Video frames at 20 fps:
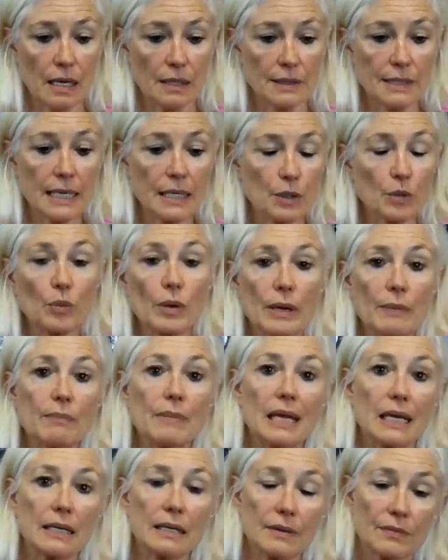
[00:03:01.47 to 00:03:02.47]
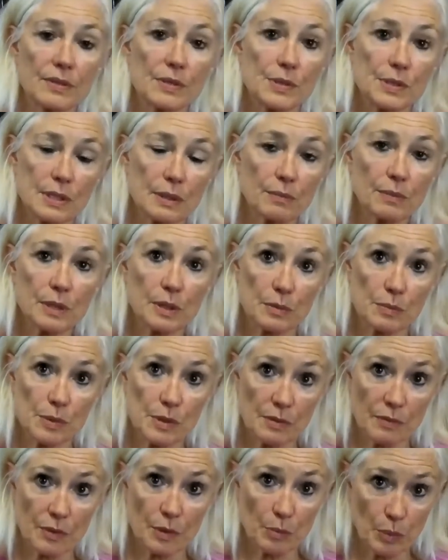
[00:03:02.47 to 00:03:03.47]
take away many of the symptoms
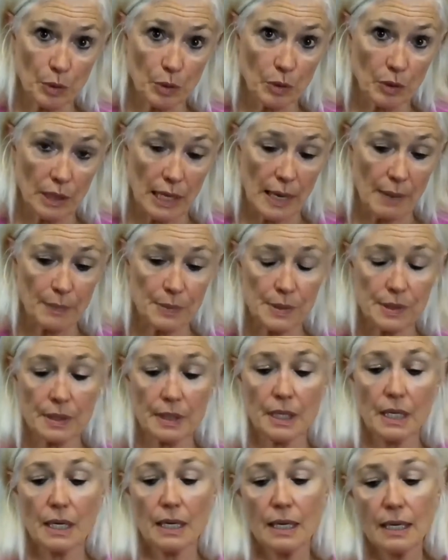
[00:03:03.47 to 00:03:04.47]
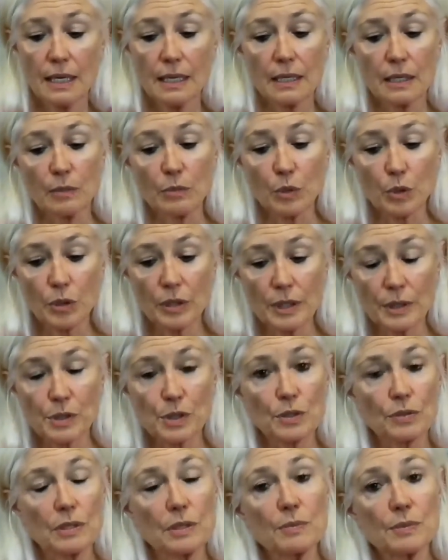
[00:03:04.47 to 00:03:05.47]
of the prolapse. In a more
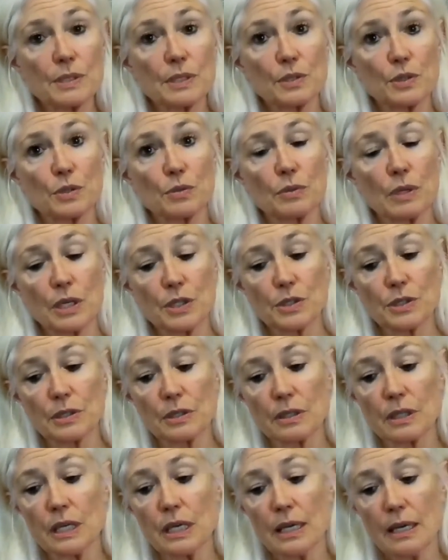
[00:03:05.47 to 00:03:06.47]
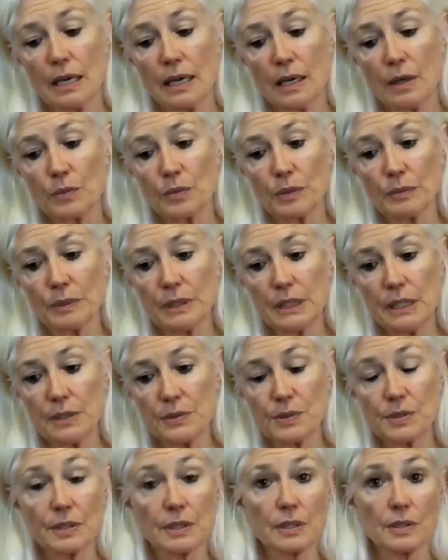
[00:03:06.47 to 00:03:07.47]
extreme situation, a woman
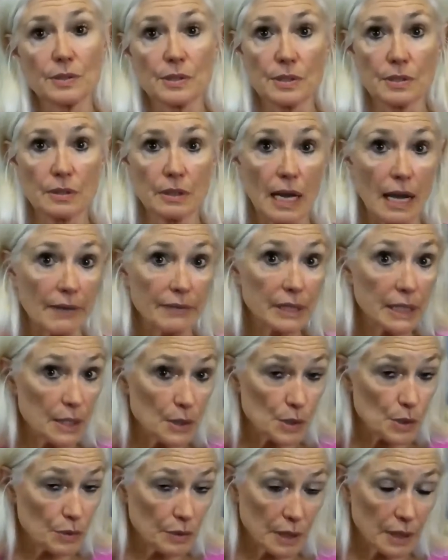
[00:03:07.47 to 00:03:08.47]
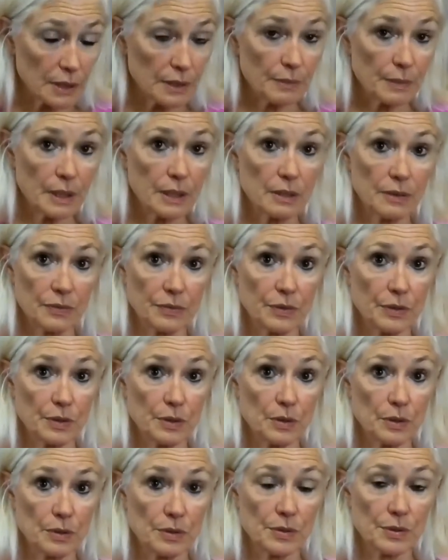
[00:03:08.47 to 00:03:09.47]
needs to consider having a hysterectomy if her
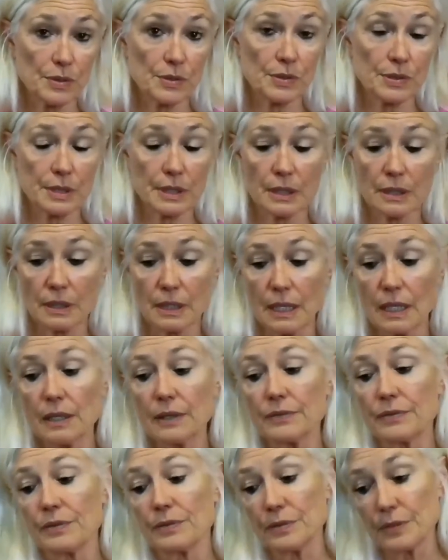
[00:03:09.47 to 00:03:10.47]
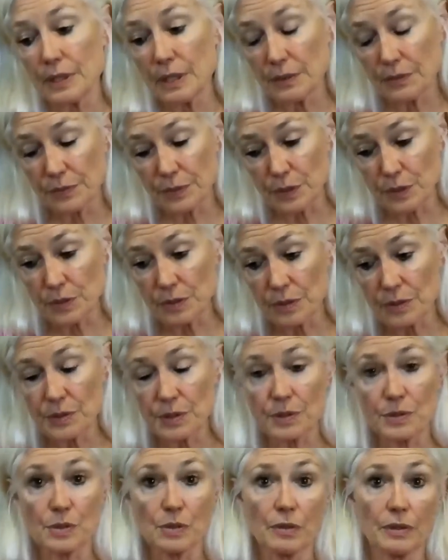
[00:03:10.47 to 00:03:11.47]
uterus is still there. If her uterus
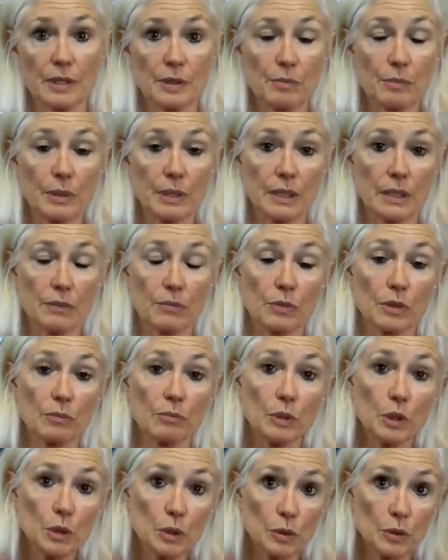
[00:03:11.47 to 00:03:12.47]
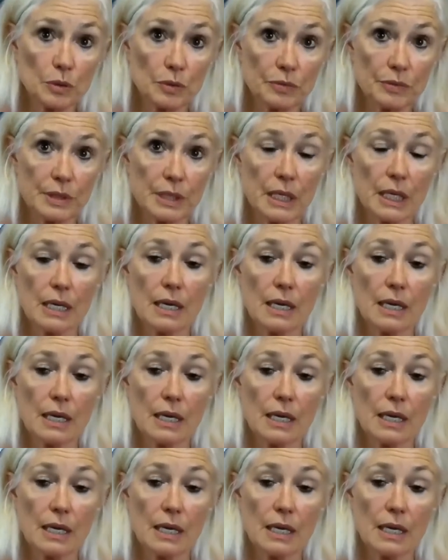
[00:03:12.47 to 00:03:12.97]
has already been removed,